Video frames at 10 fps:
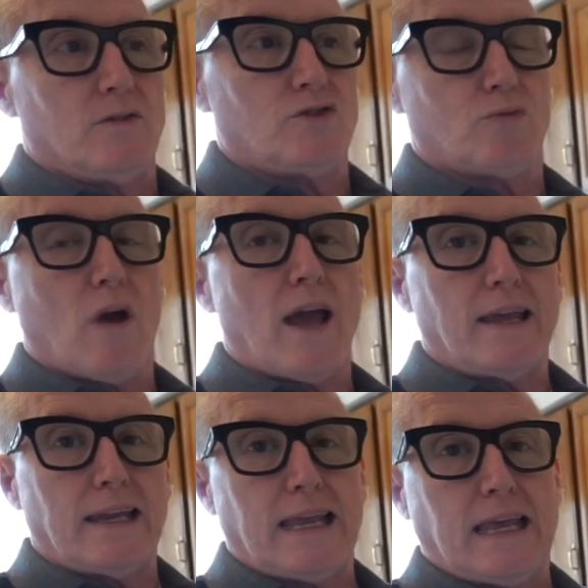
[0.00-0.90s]
dry
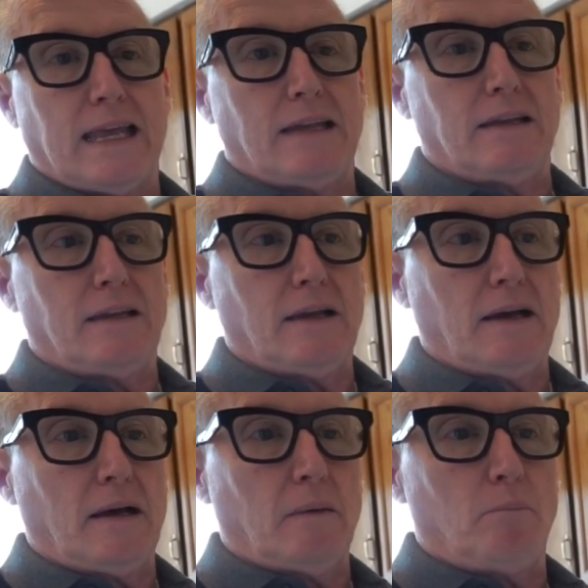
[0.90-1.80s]
it and
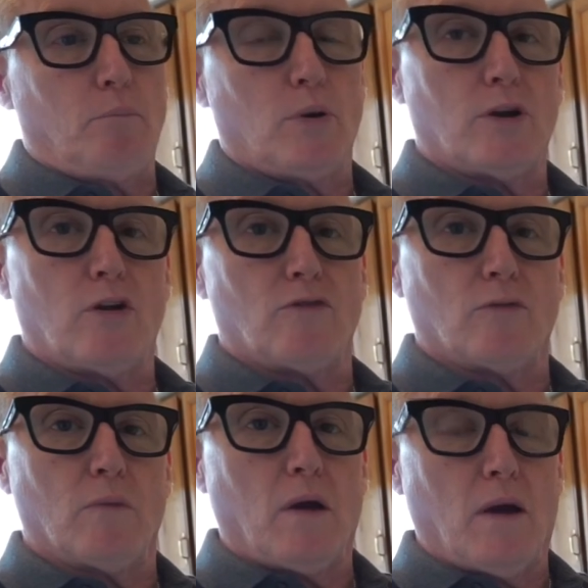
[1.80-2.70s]
uh, put it
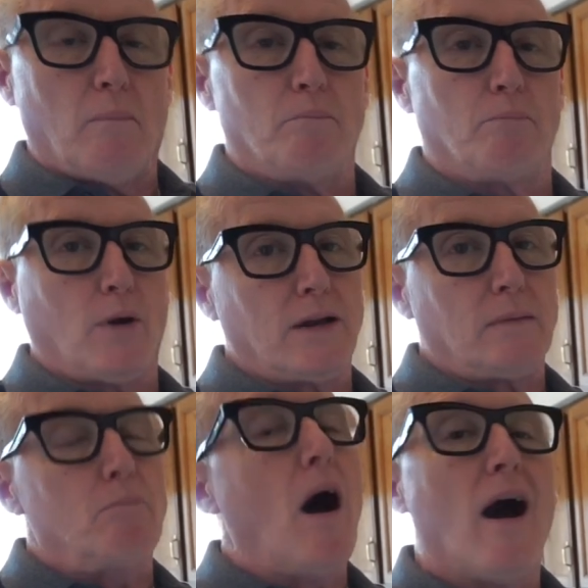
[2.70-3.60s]
over uh,
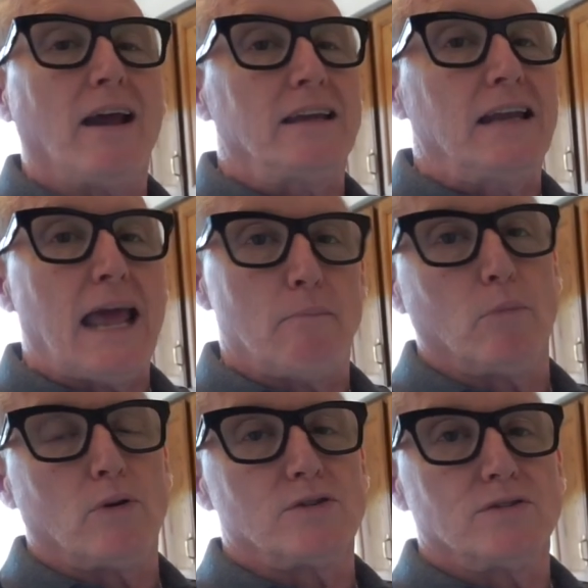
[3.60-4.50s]
burning pine
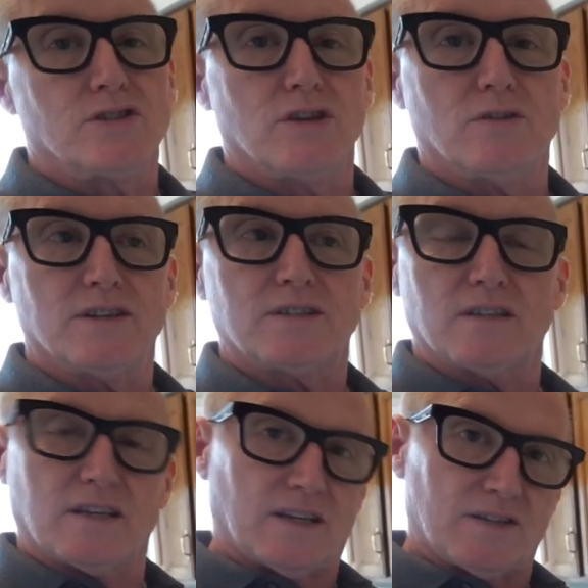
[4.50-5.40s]
embers. So it's
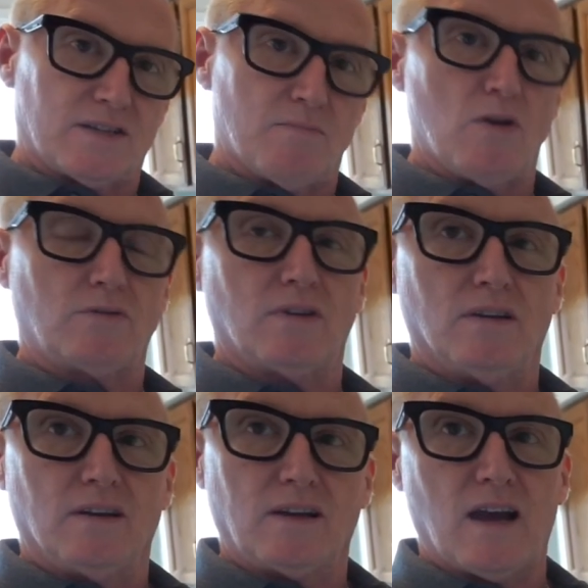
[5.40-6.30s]
like a smoked
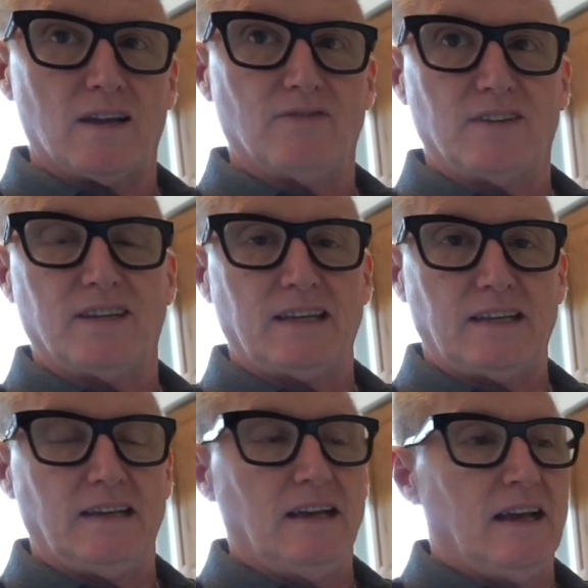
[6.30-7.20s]
kind of a
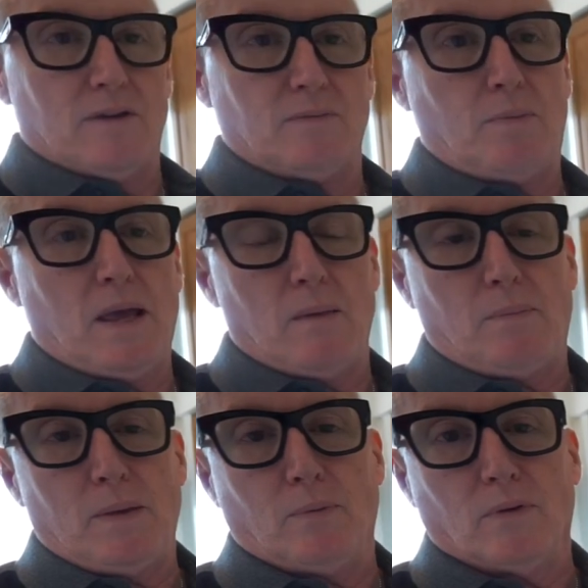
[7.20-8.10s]
tea. P
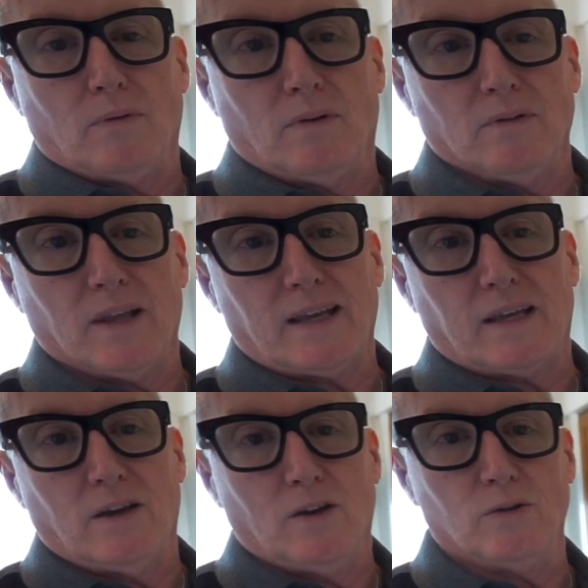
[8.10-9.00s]
people
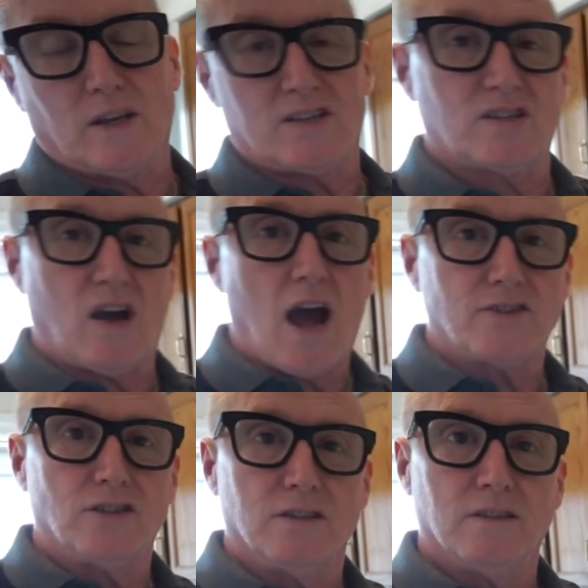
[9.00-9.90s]
like who like
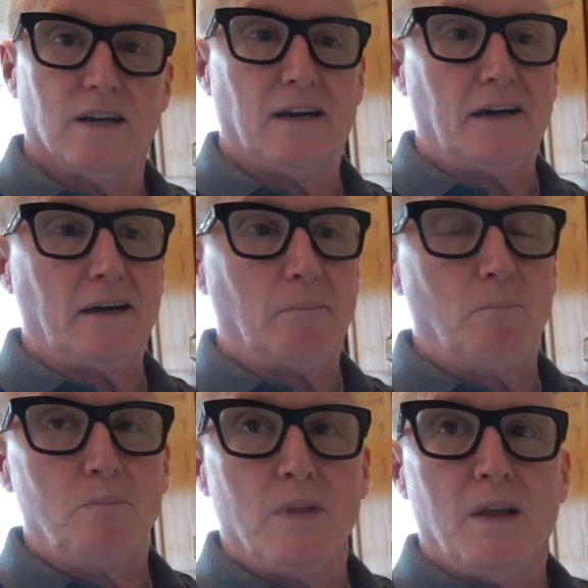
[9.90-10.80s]
Scotch um,
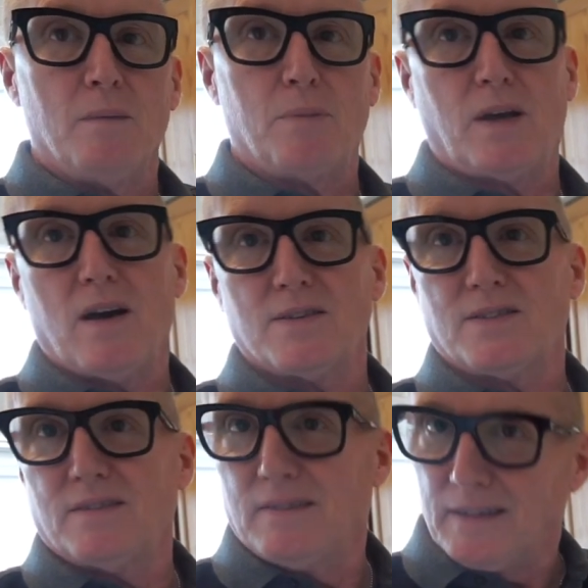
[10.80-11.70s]
because
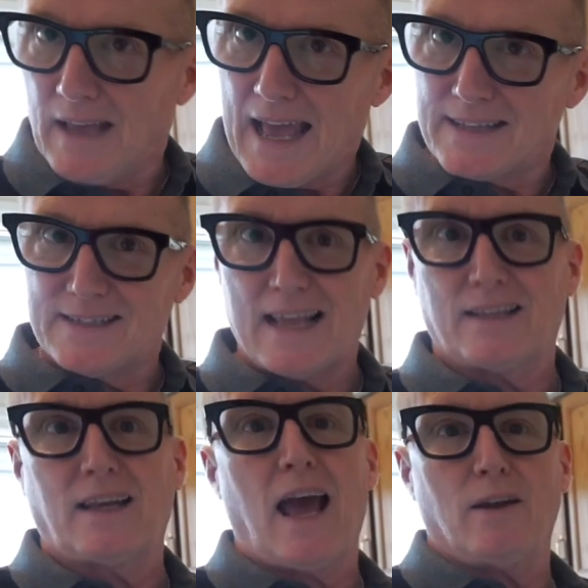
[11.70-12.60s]
it has
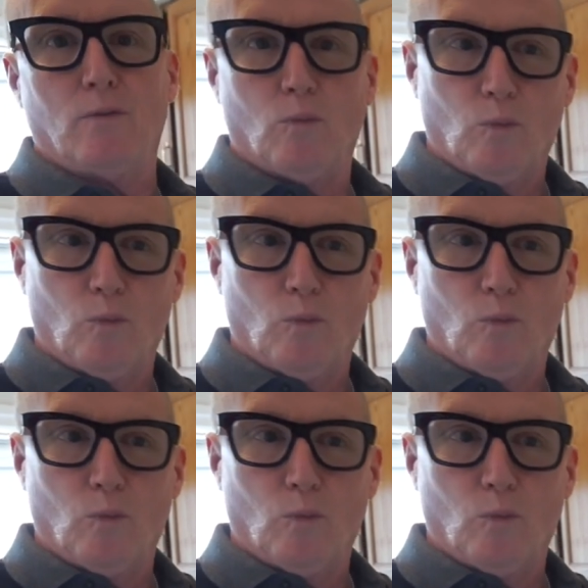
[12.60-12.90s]
that kind of